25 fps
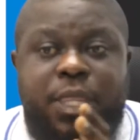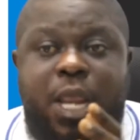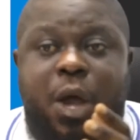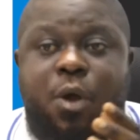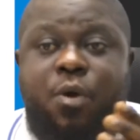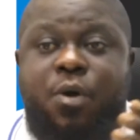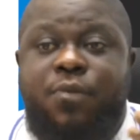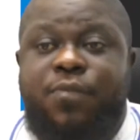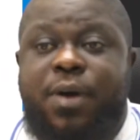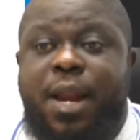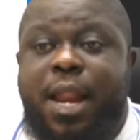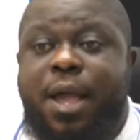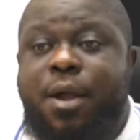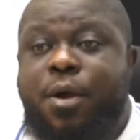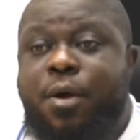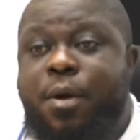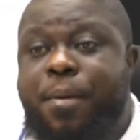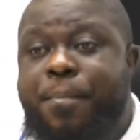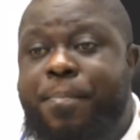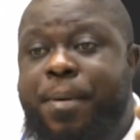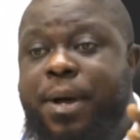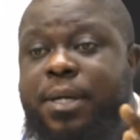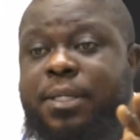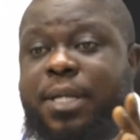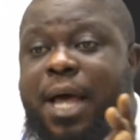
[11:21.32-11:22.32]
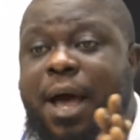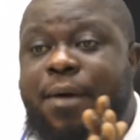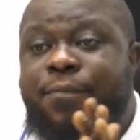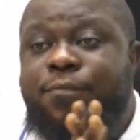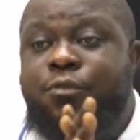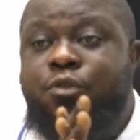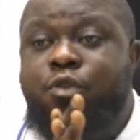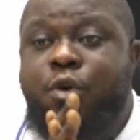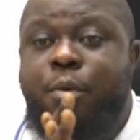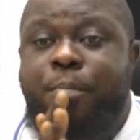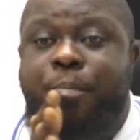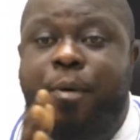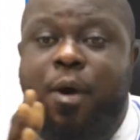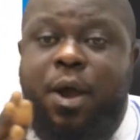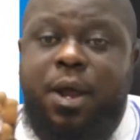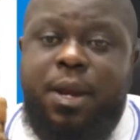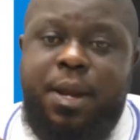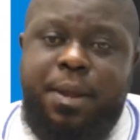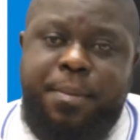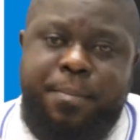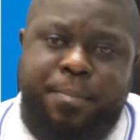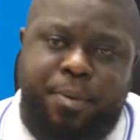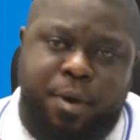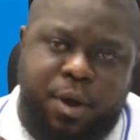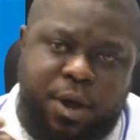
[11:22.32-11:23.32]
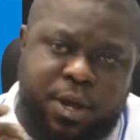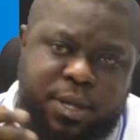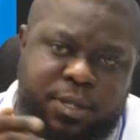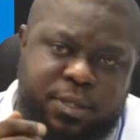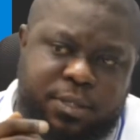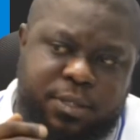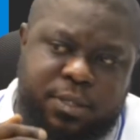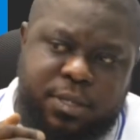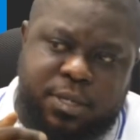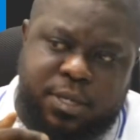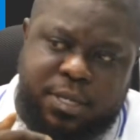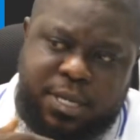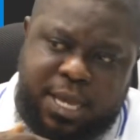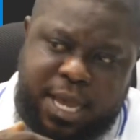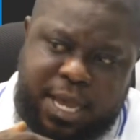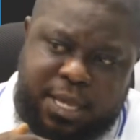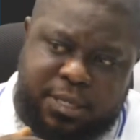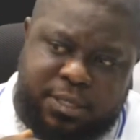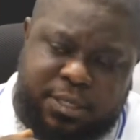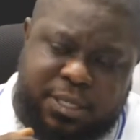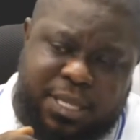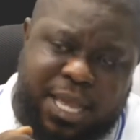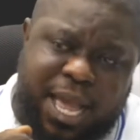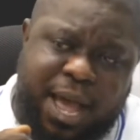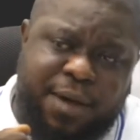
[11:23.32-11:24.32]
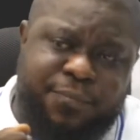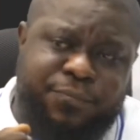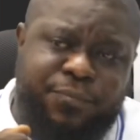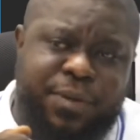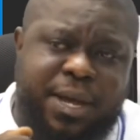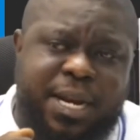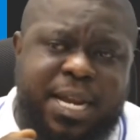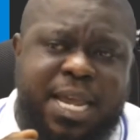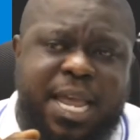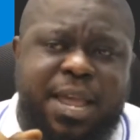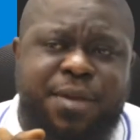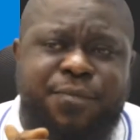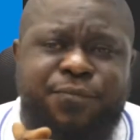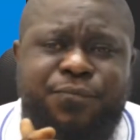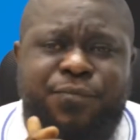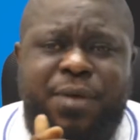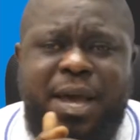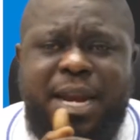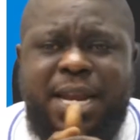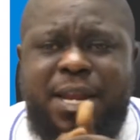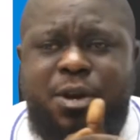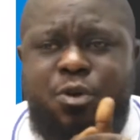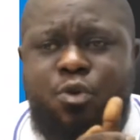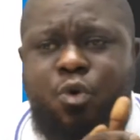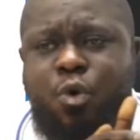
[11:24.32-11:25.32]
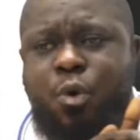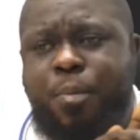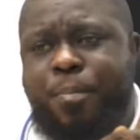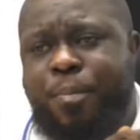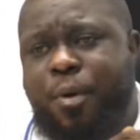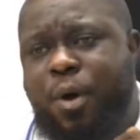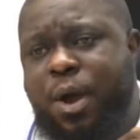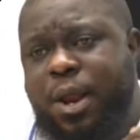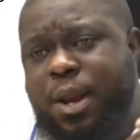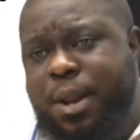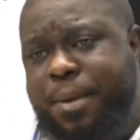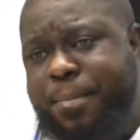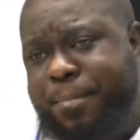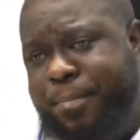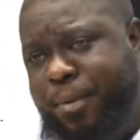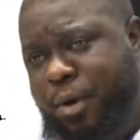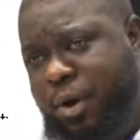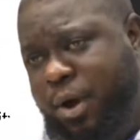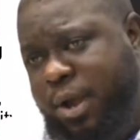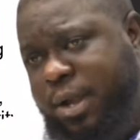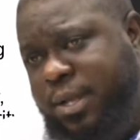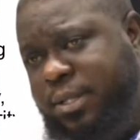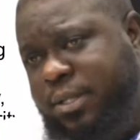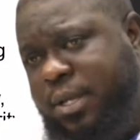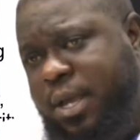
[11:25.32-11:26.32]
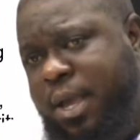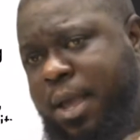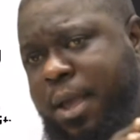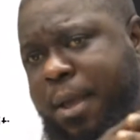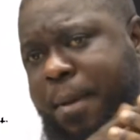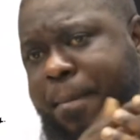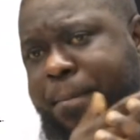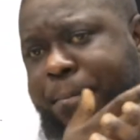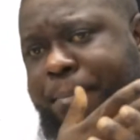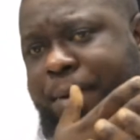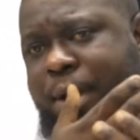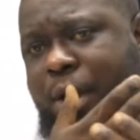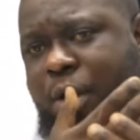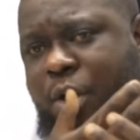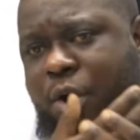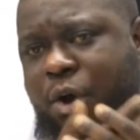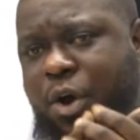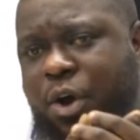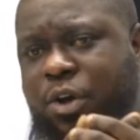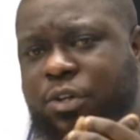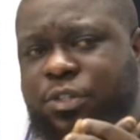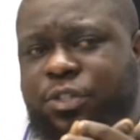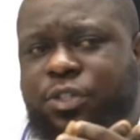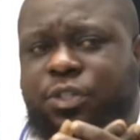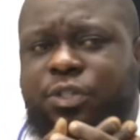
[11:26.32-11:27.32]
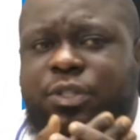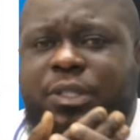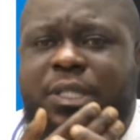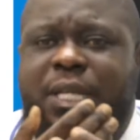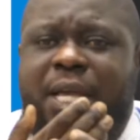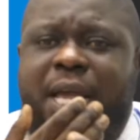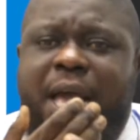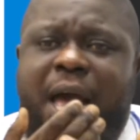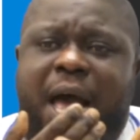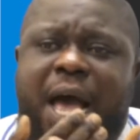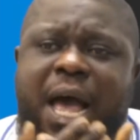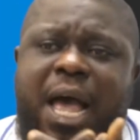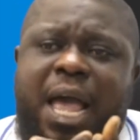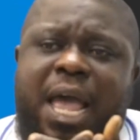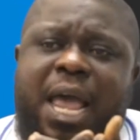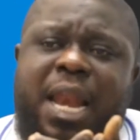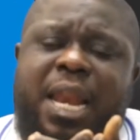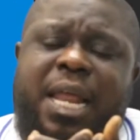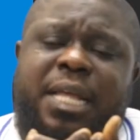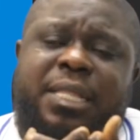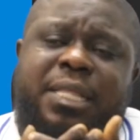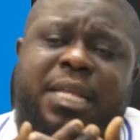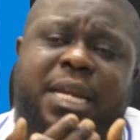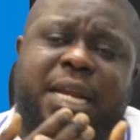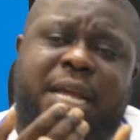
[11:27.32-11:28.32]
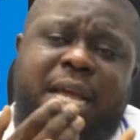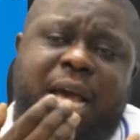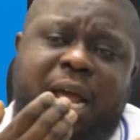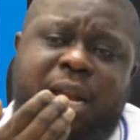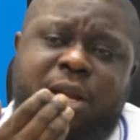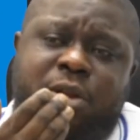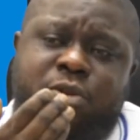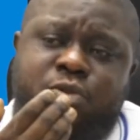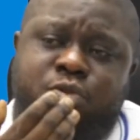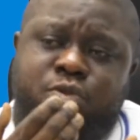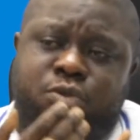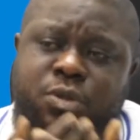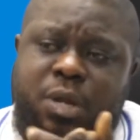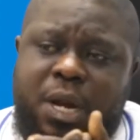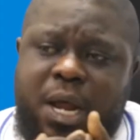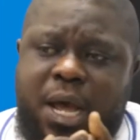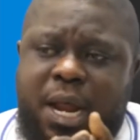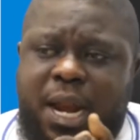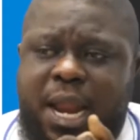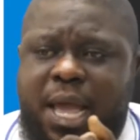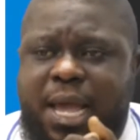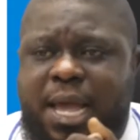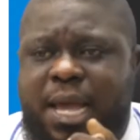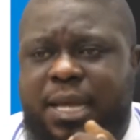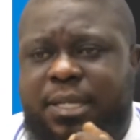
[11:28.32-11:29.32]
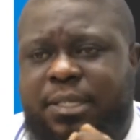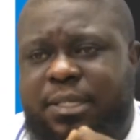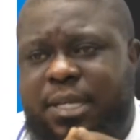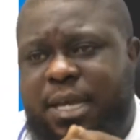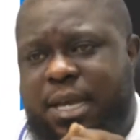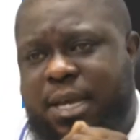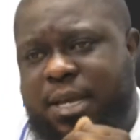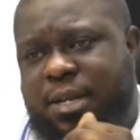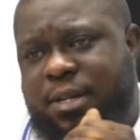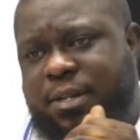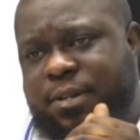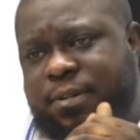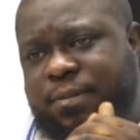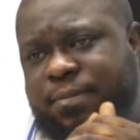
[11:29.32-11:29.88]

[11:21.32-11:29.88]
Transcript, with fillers: Now, covalent compounds have low boiling point. Yes, they have very, a very low boiling point because they are electrically neutral, like I said.